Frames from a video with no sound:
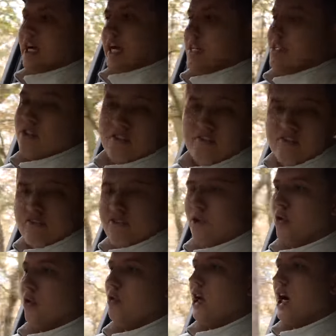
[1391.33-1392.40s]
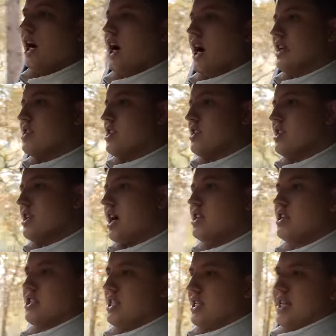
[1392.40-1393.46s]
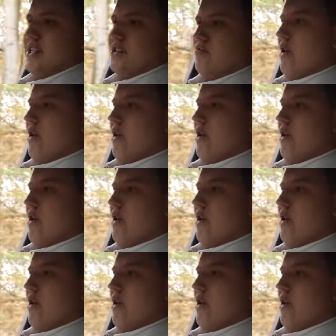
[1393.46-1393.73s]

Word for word: and it's not even full. I, I just I just think that's